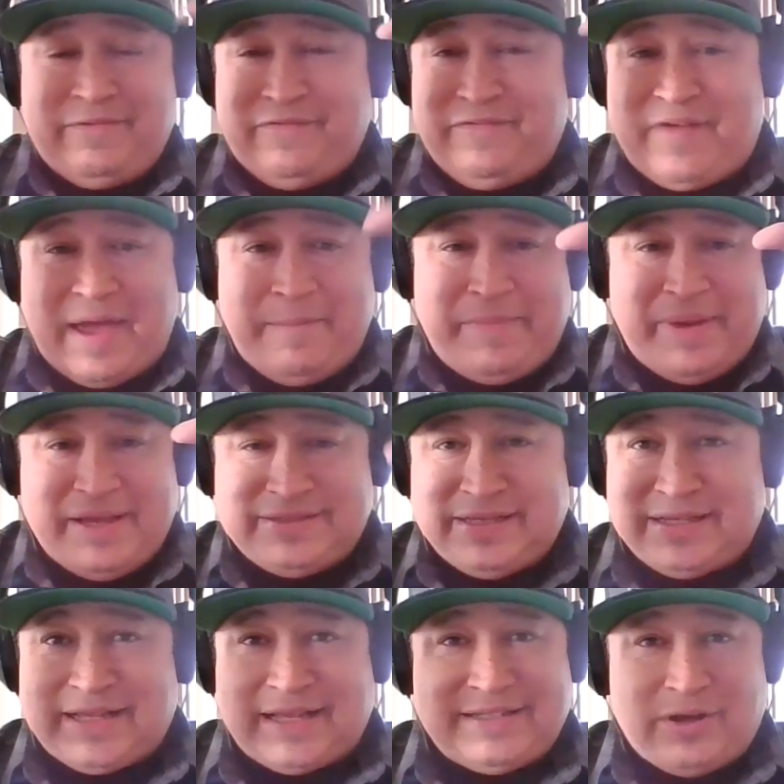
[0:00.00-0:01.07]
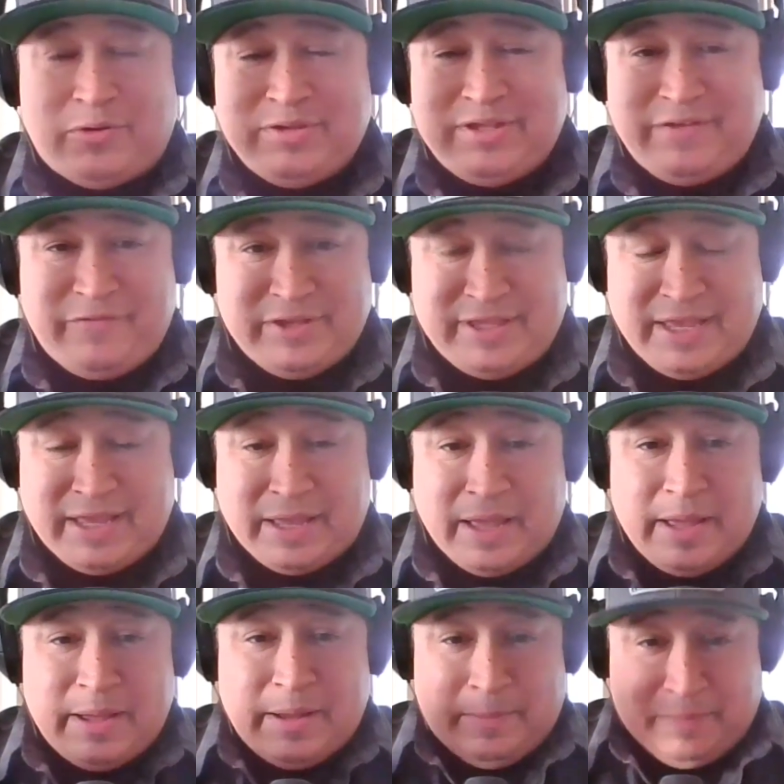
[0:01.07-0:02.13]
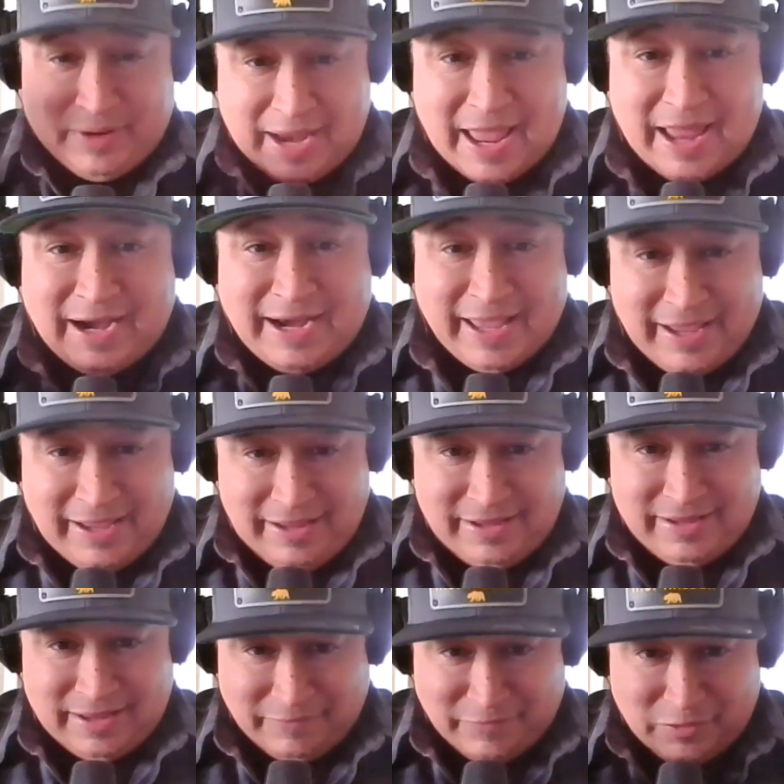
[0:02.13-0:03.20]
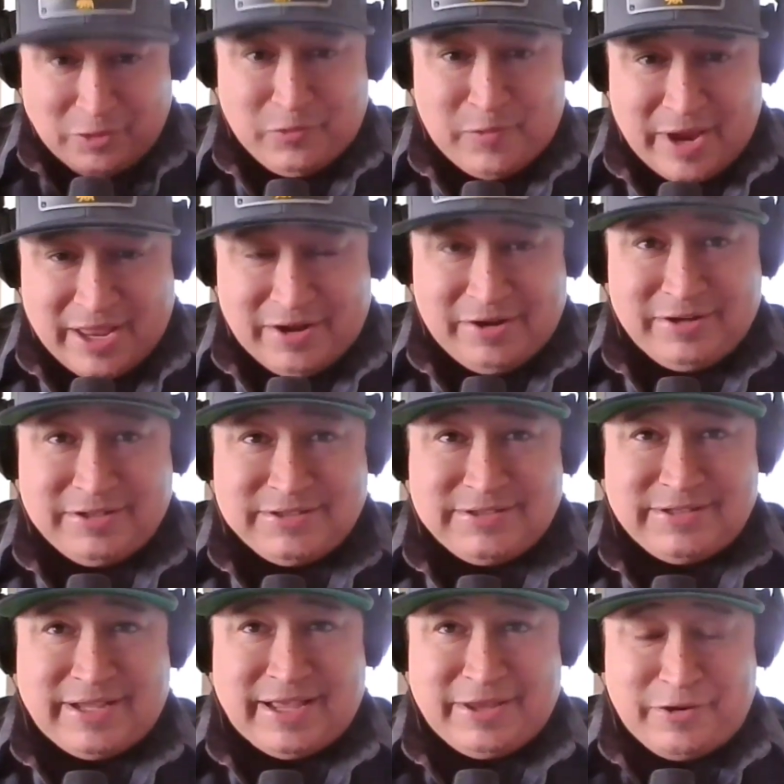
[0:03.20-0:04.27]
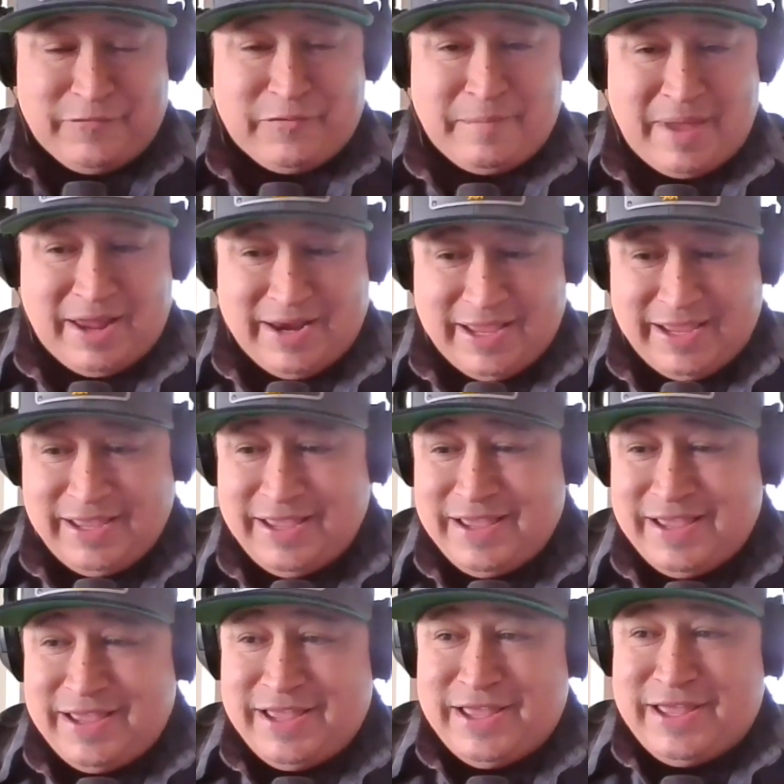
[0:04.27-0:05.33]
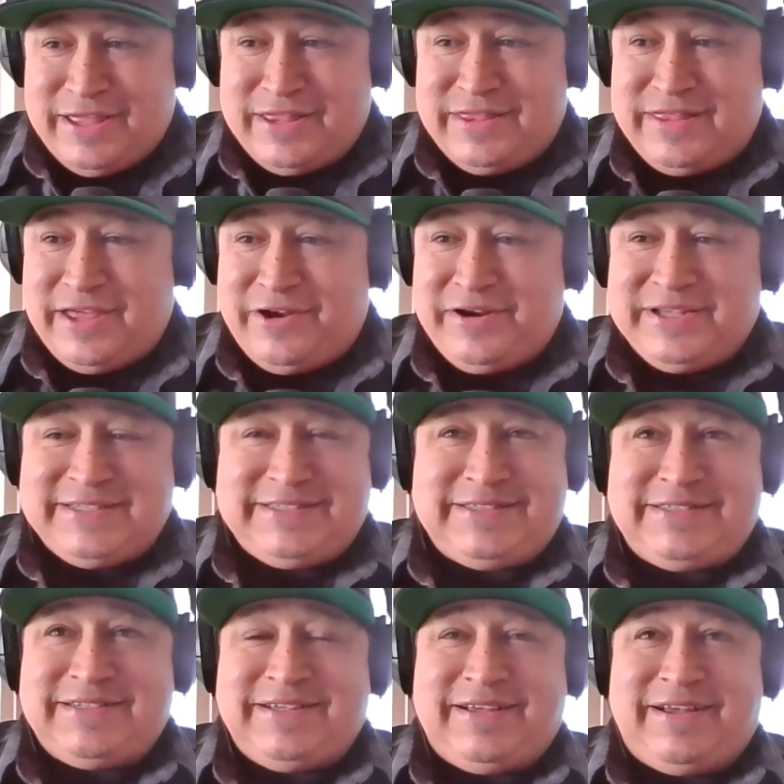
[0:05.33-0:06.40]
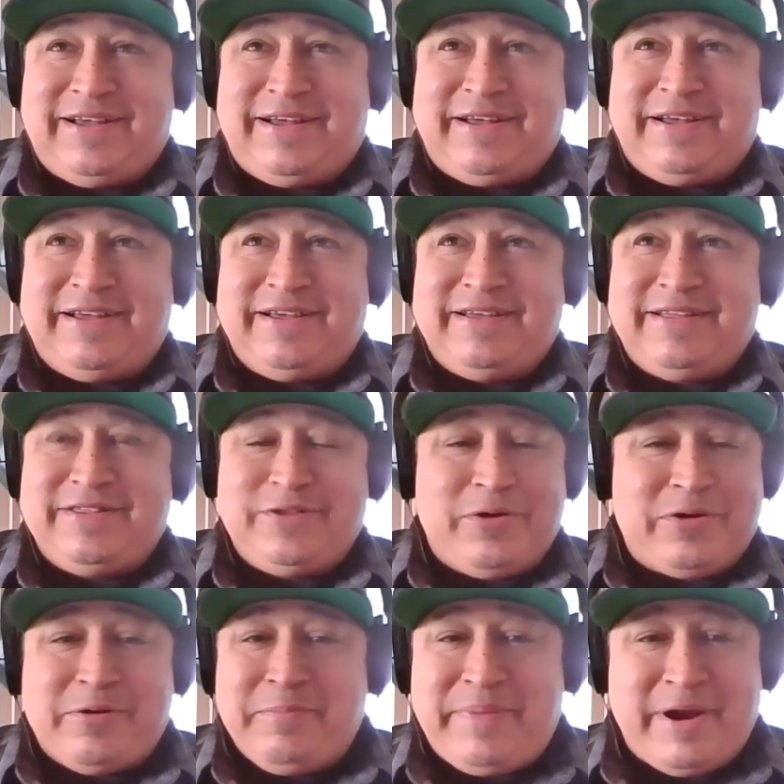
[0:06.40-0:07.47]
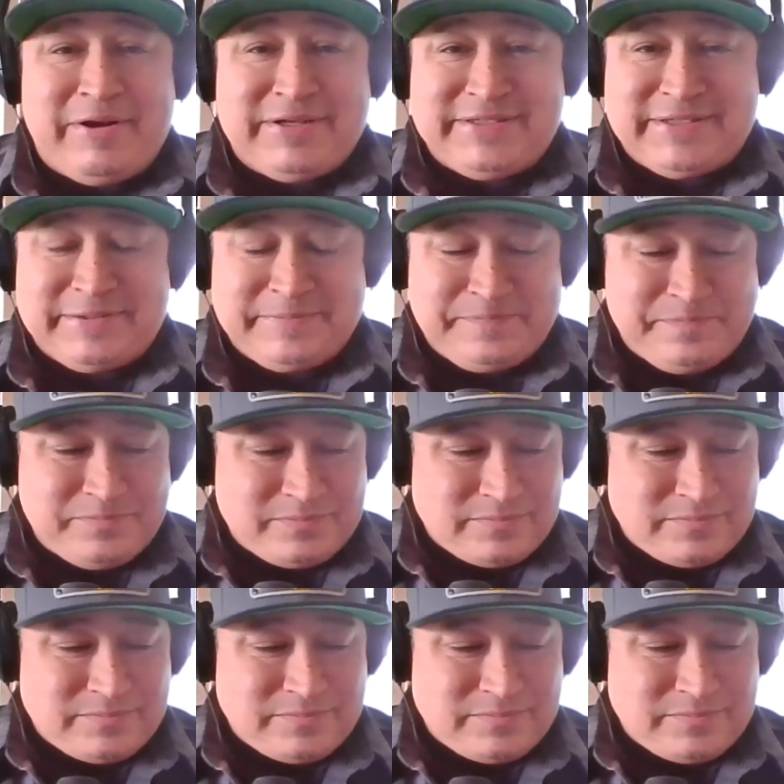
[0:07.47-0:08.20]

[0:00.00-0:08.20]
fan base, it's a whole different thing. But LA, if you're Raiders and you're from LA, there is no comparison.